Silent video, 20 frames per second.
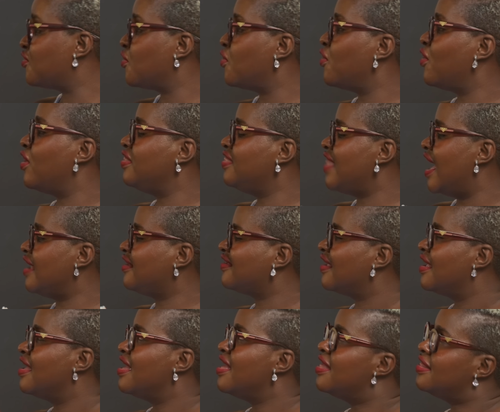So that
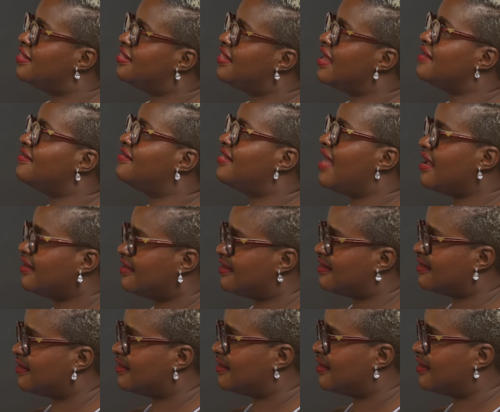there's that